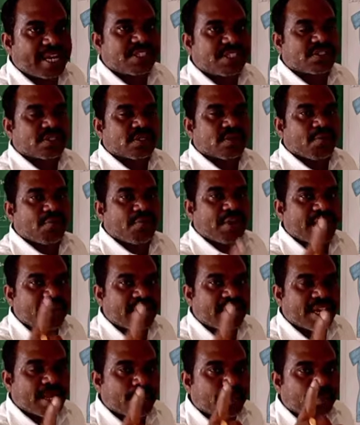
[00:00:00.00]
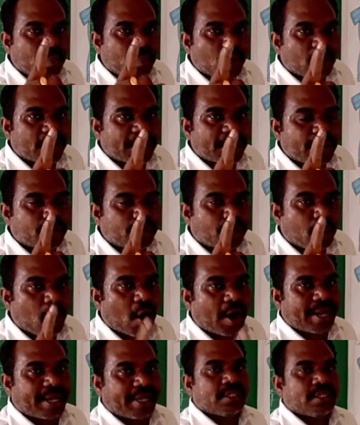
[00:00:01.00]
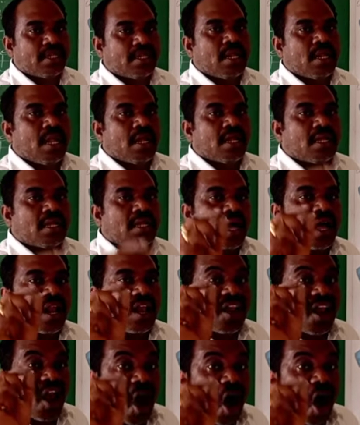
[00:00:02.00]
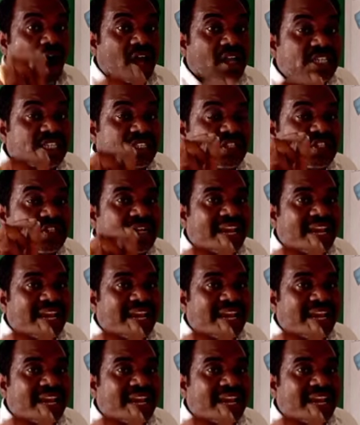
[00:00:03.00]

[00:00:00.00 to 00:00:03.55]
very important point. Largest